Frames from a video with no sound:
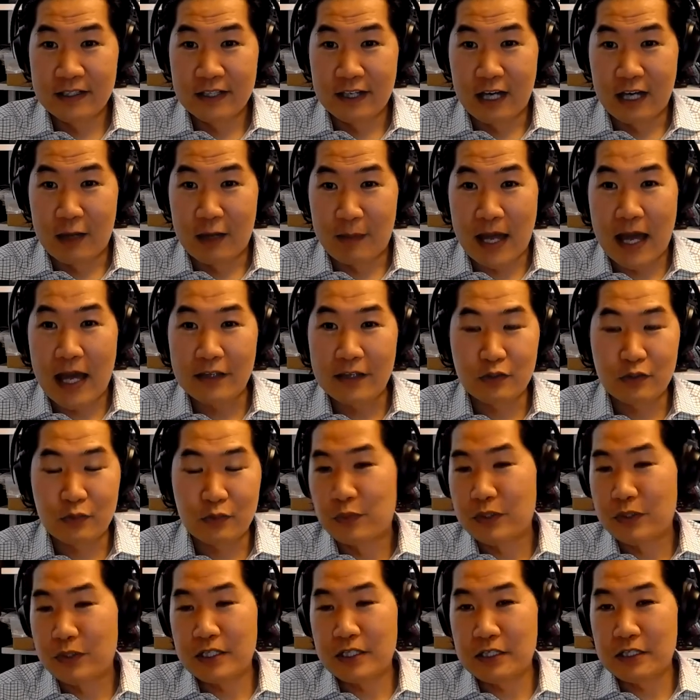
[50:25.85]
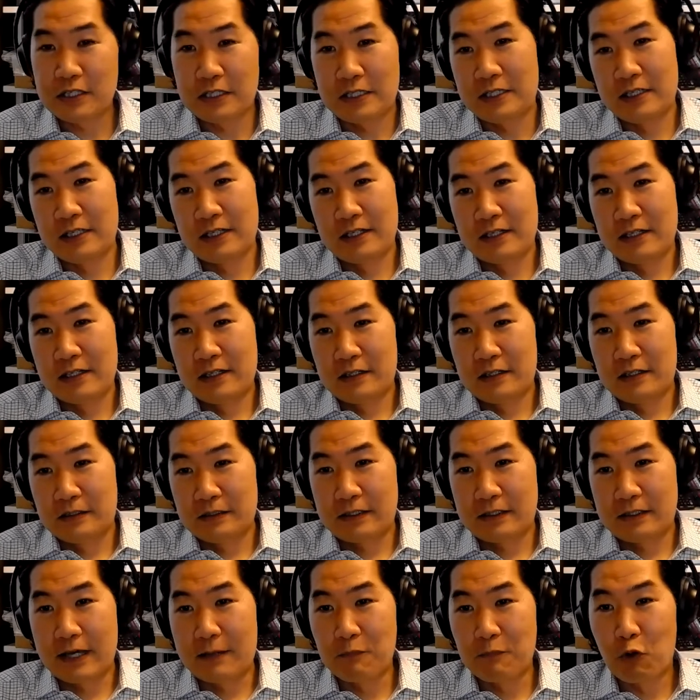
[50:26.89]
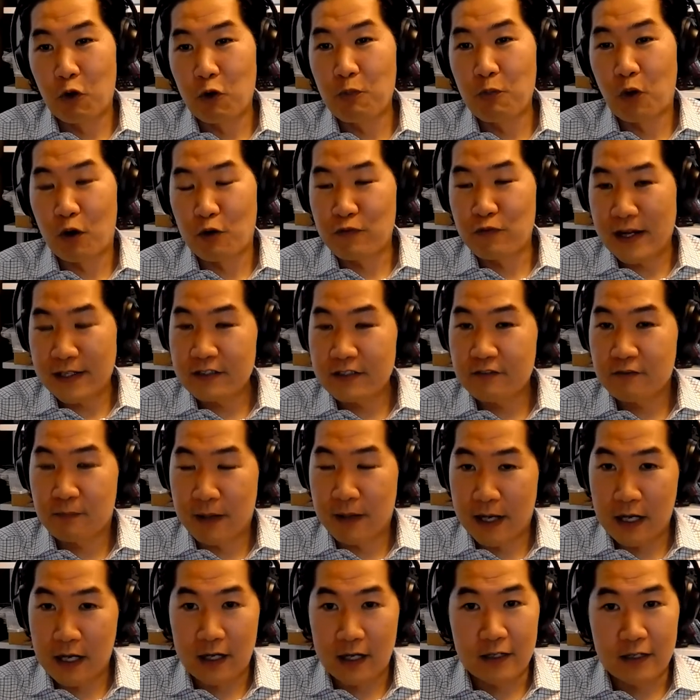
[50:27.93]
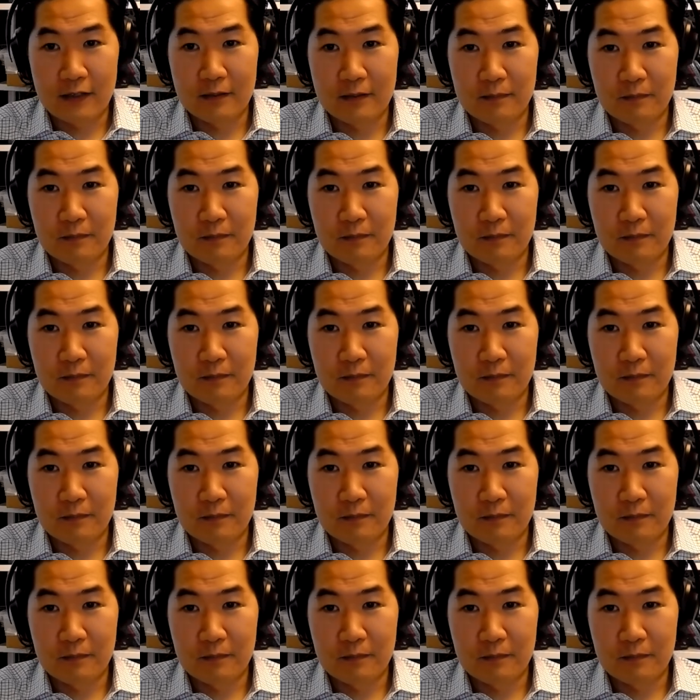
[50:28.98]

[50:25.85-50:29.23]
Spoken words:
As we get more and more effective by